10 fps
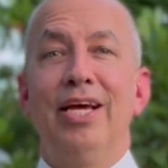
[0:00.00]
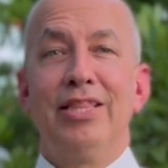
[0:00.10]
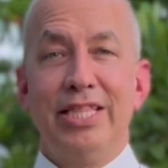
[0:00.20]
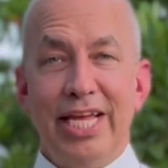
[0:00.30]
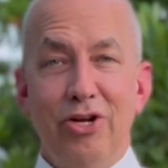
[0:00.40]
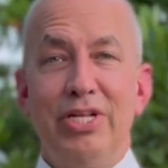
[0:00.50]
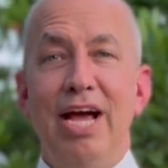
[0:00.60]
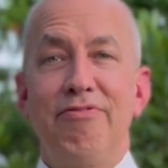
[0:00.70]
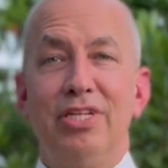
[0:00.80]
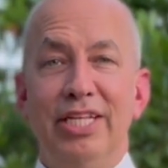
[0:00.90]
that they don't
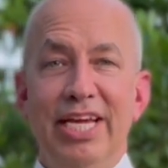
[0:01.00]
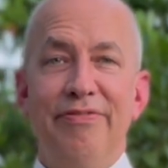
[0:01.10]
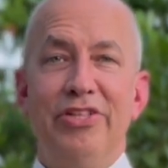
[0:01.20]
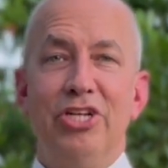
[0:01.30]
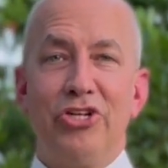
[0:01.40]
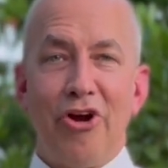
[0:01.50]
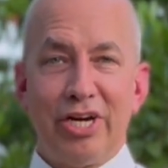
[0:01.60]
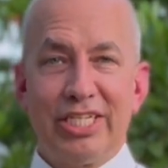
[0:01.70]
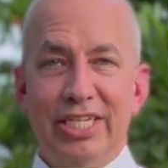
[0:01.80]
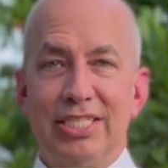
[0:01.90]
have to live in the
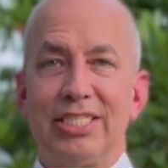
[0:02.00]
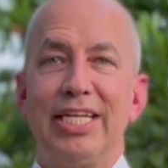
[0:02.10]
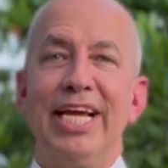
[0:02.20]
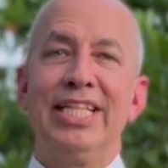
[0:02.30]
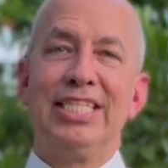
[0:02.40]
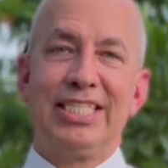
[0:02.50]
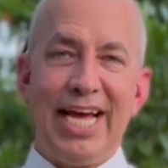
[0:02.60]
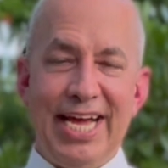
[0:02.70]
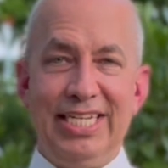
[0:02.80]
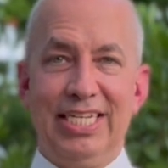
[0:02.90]
darkness and the
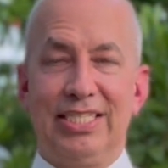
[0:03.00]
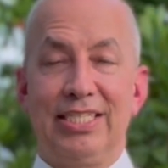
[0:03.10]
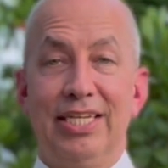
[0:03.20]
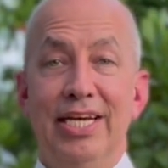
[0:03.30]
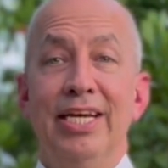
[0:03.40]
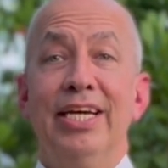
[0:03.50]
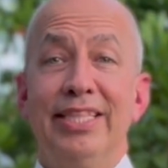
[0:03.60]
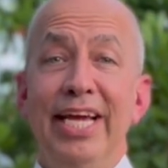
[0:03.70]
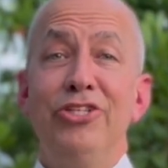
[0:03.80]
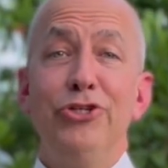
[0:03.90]
sadness.
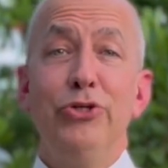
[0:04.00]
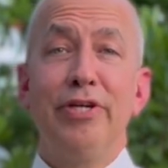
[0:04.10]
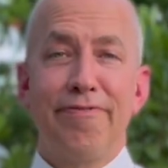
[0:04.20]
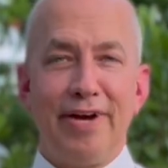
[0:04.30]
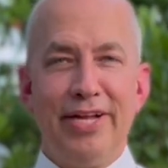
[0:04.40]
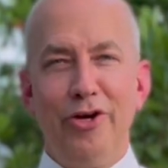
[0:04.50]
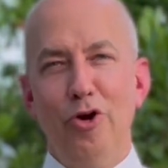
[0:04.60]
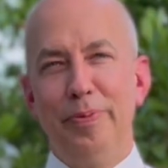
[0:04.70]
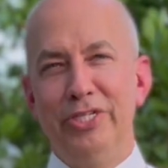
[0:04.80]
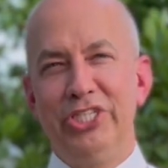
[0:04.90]
They too can find
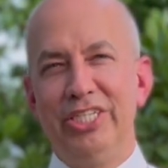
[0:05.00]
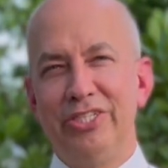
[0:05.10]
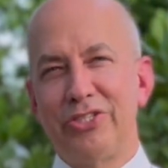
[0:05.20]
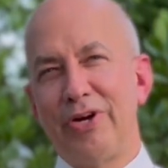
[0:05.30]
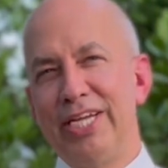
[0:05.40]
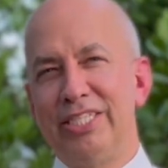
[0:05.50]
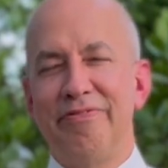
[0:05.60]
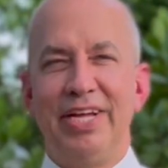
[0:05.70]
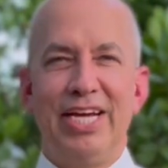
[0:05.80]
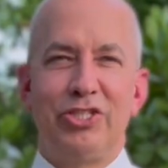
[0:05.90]
hope in Jesus Christ of
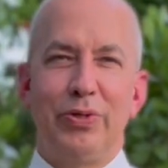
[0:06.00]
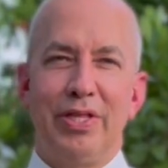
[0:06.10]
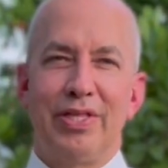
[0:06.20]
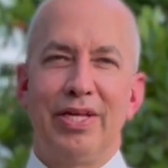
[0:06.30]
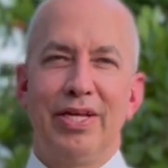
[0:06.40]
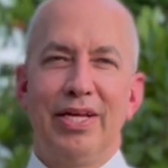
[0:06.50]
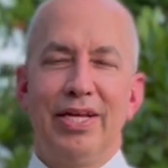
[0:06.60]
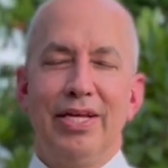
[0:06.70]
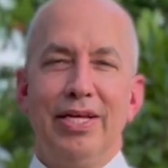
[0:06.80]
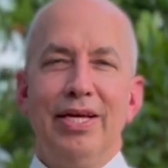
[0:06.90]
Nazareth.
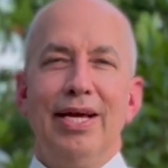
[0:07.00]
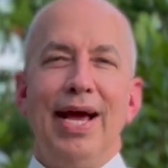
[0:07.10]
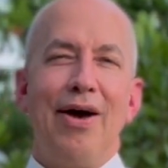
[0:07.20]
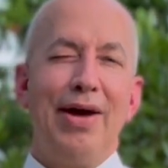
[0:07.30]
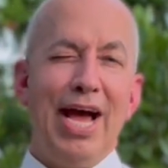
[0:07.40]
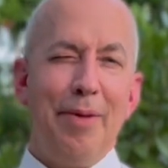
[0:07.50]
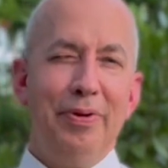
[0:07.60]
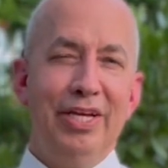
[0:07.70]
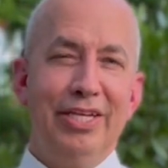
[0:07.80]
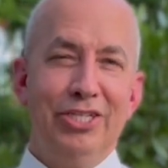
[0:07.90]
How
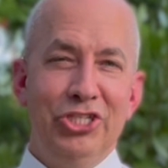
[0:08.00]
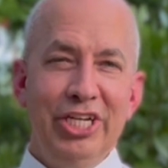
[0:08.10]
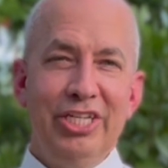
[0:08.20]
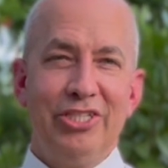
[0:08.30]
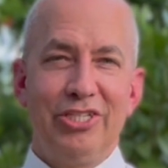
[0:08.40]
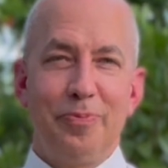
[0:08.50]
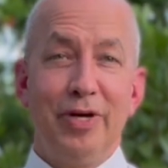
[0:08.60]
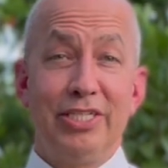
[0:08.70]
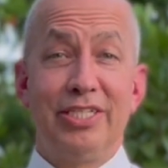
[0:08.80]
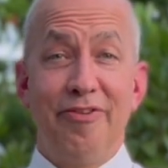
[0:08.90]
happy Jesus
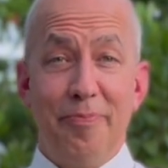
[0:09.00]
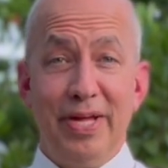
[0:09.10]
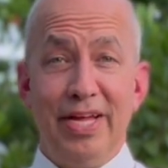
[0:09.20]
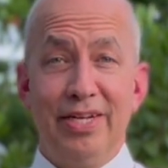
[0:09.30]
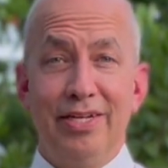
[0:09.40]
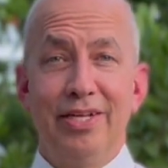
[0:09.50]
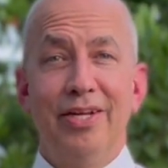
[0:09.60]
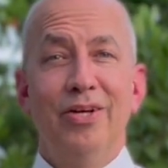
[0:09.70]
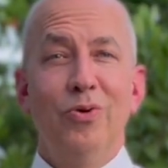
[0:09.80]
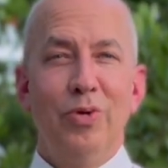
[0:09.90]
must have been
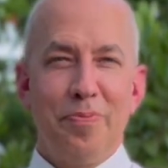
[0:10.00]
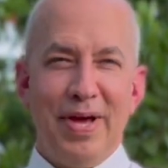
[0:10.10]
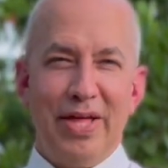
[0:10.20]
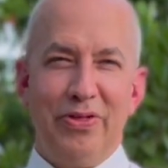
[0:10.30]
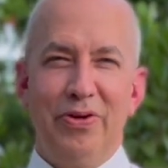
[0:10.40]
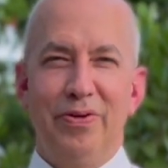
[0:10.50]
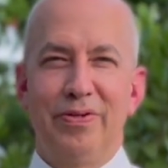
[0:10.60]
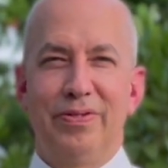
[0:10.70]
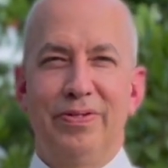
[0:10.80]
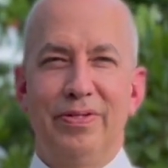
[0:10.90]
with Matthew.
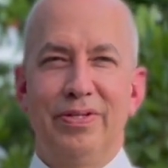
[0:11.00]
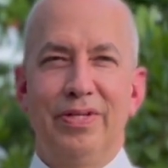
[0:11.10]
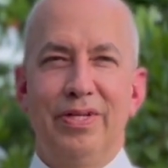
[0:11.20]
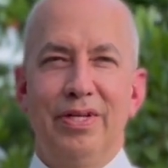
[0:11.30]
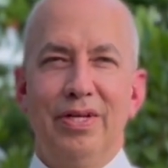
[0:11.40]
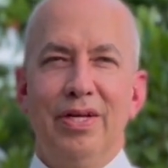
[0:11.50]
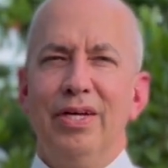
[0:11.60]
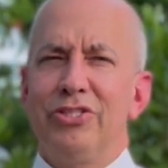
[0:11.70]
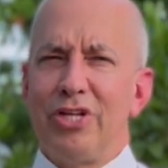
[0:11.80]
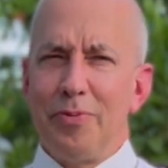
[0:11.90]

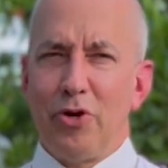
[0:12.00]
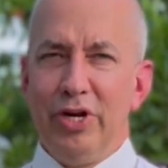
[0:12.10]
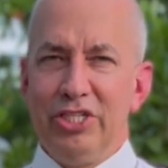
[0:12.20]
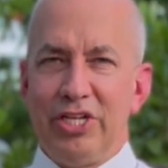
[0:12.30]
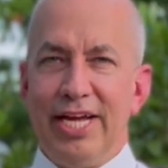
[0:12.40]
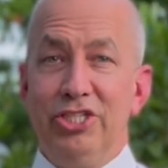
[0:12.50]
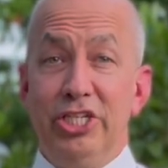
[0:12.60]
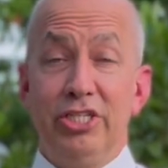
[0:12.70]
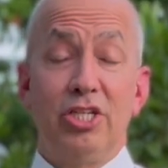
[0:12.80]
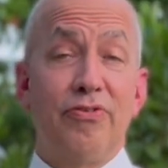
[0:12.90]
Some criticize
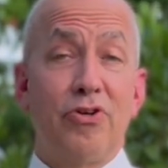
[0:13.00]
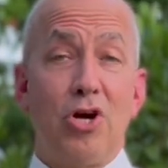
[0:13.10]
Jesus for